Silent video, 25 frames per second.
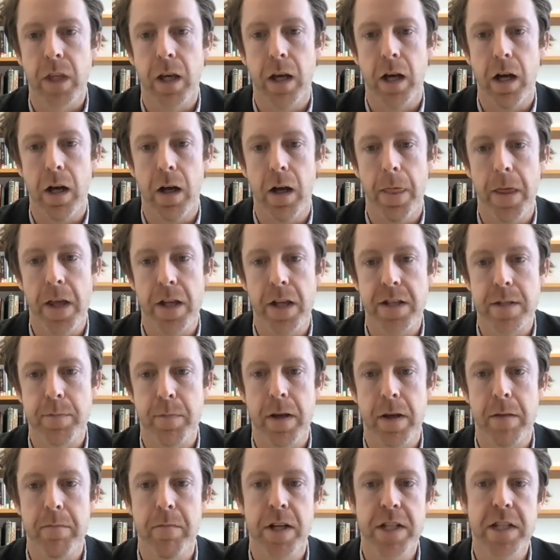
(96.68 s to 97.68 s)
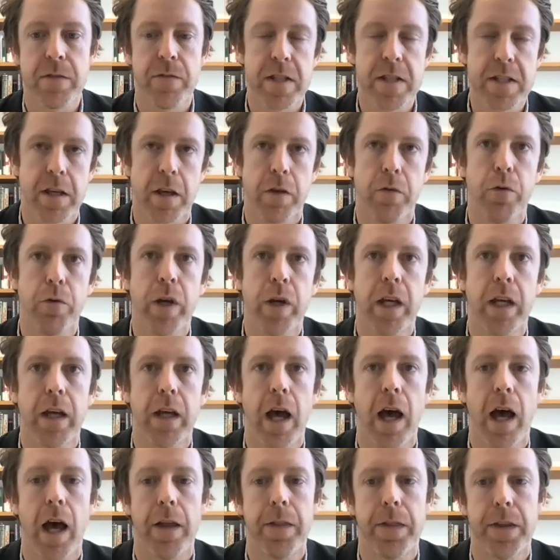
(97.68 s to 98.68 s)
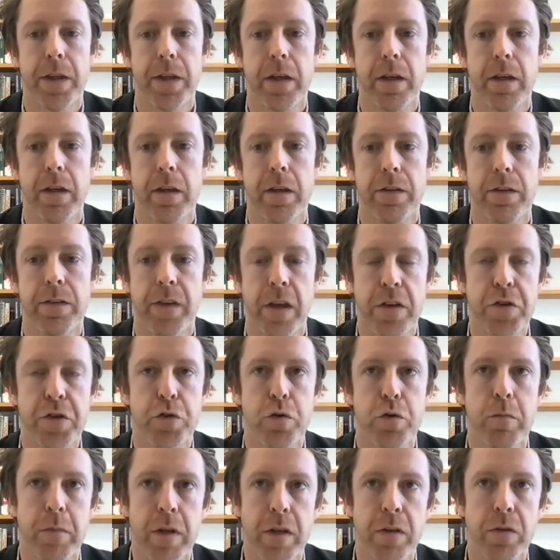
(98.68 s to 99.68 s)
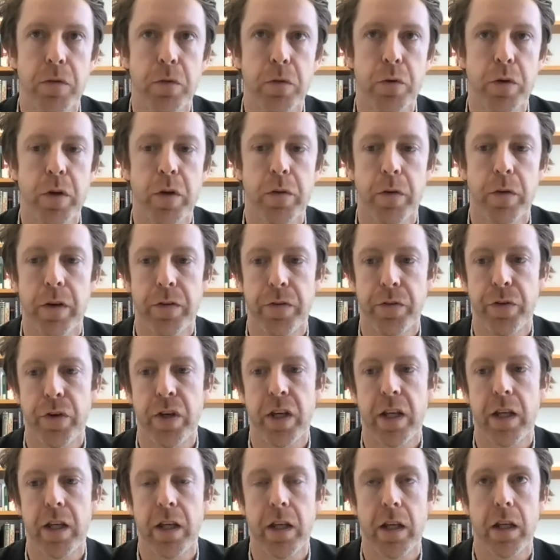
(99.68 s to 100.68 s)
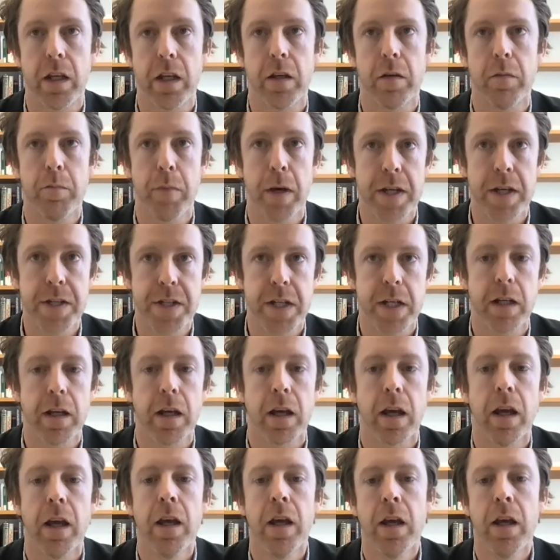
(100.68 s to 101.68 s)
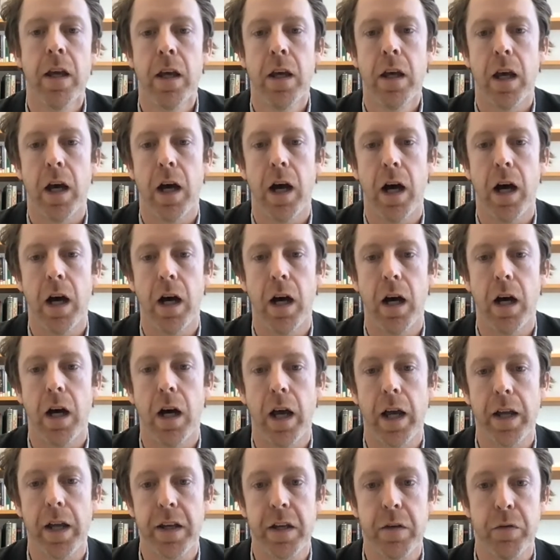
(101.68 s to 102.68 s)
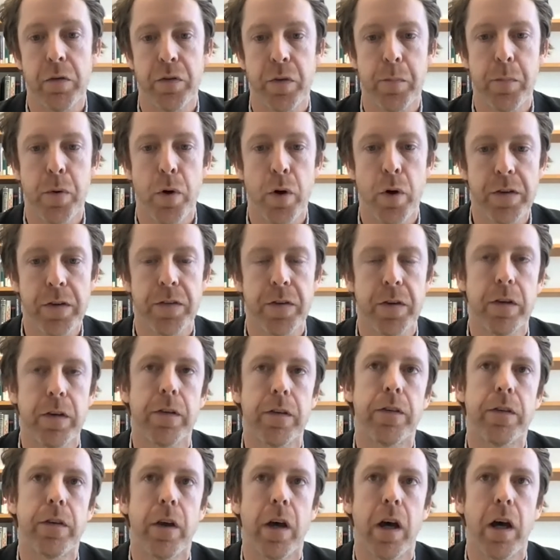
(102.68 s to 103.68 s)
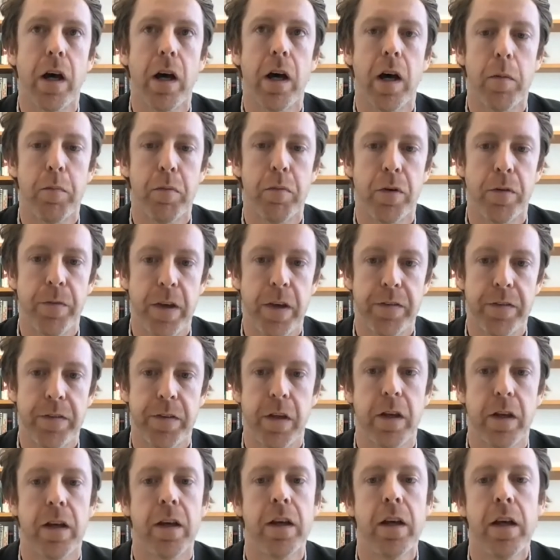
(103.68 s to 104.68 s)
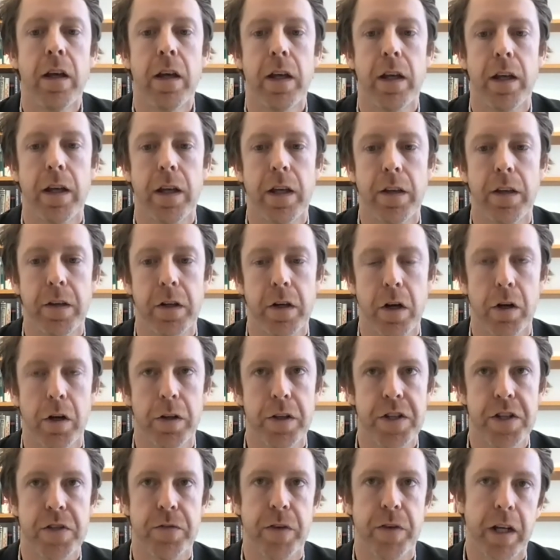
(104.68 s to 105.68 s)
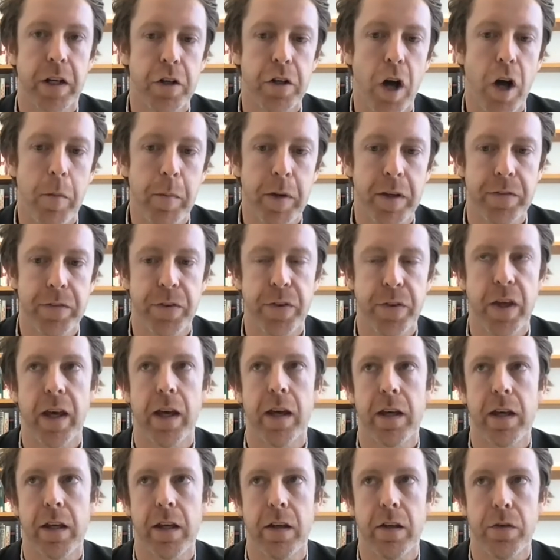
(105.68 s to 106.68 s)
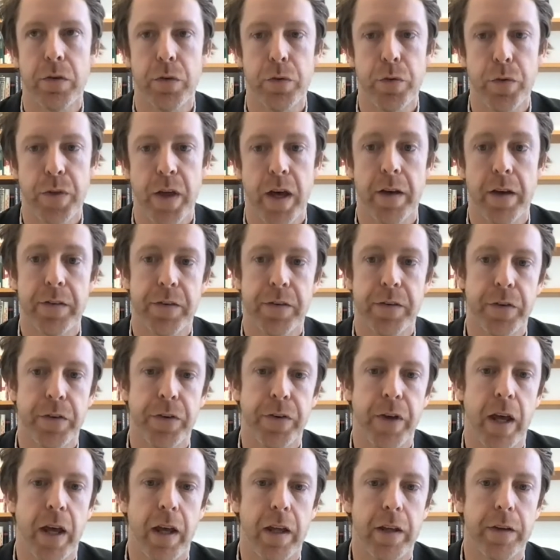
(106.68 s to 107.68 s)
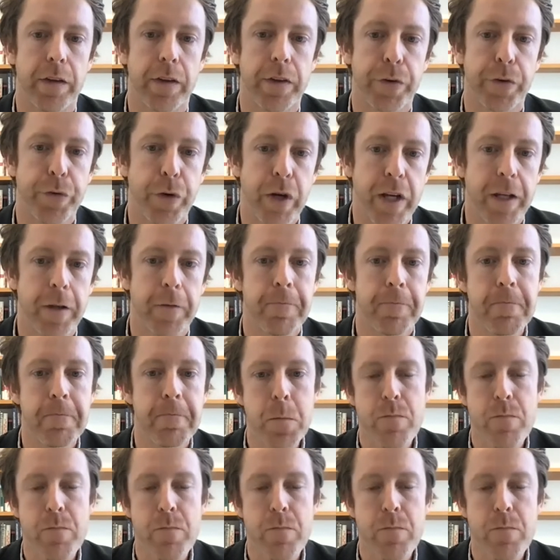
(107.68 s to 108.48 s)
uh, then spent much of his career at the Central Minzu University in Beijing, and he was appointed a professor in the College of Economics there in 2003.